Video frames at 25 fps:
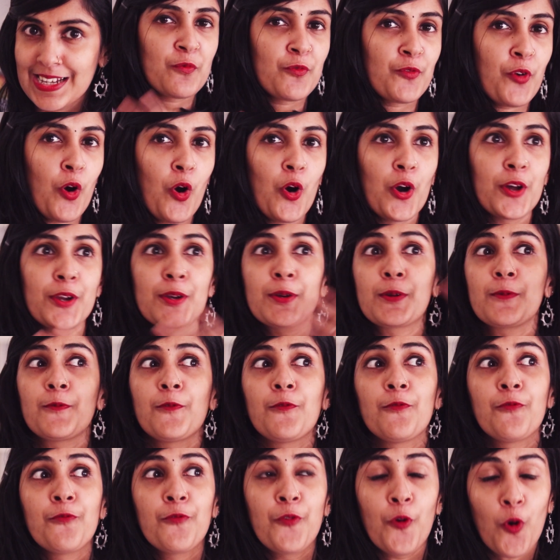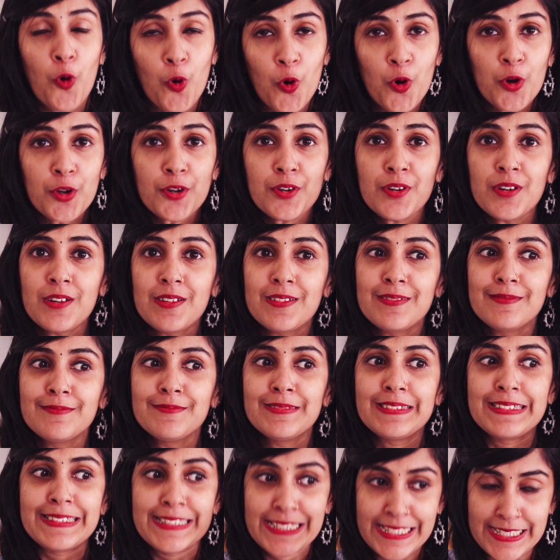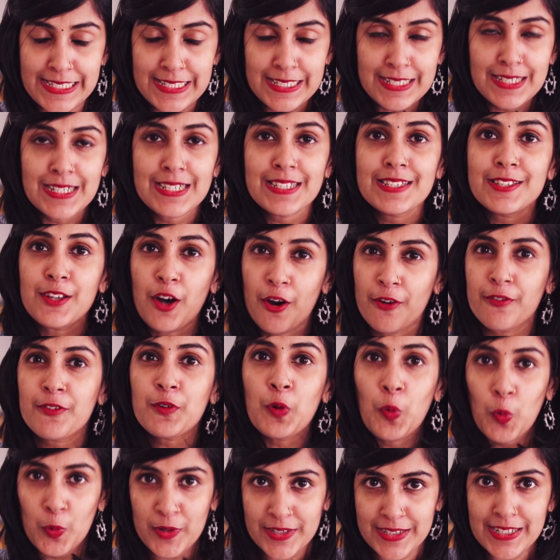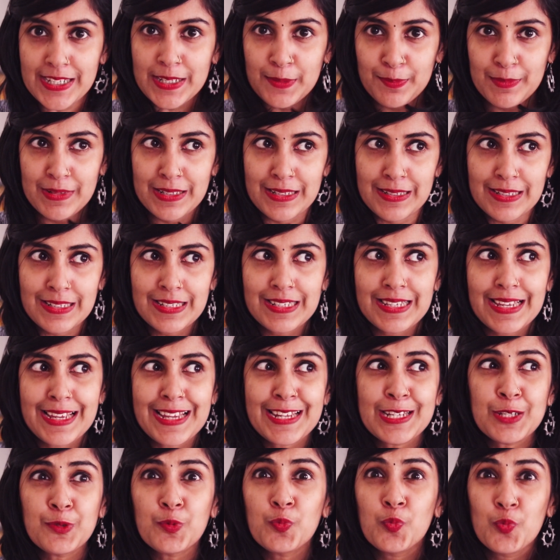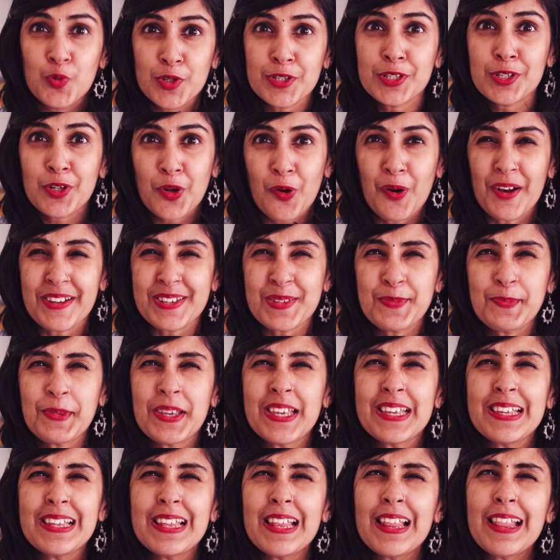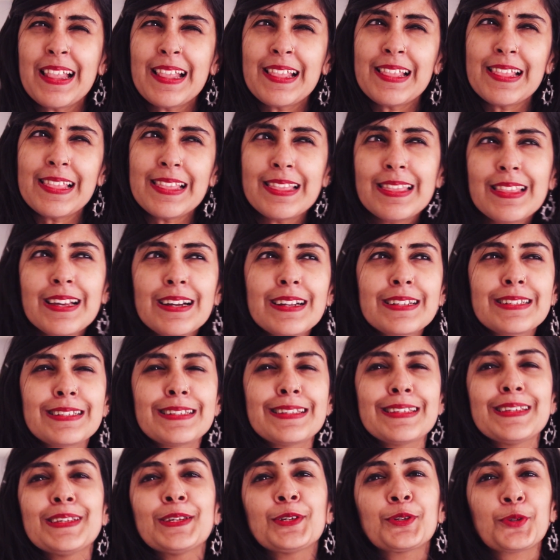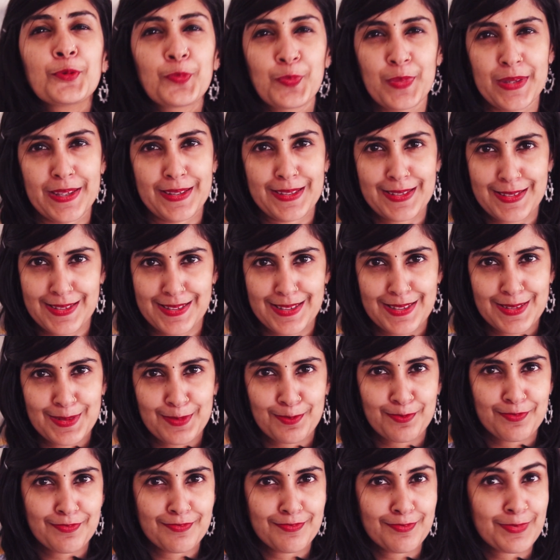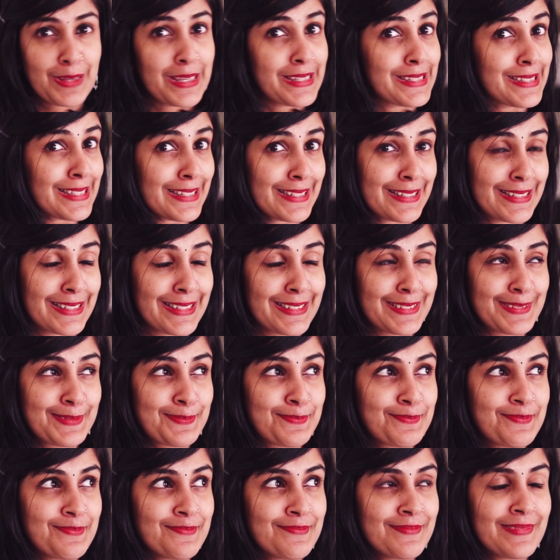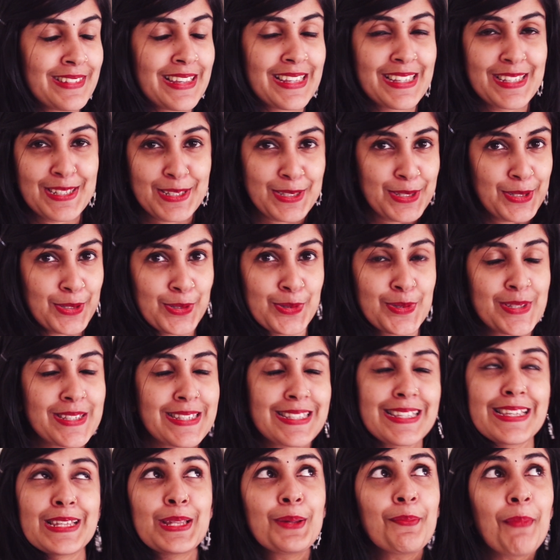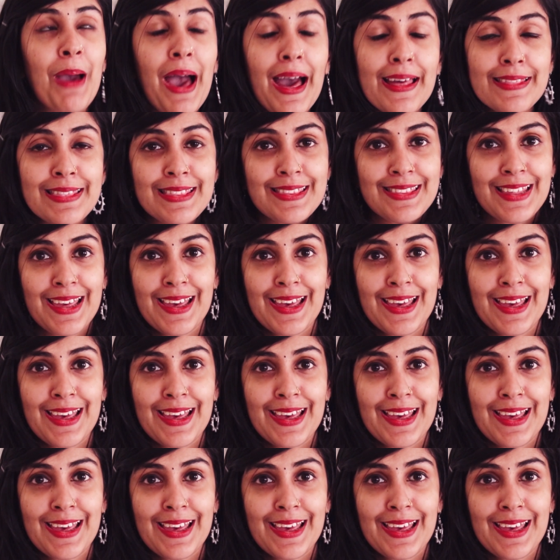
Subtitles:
For 4 liters of coconut milk, it would cost me 30 rupees basically. Do you see the math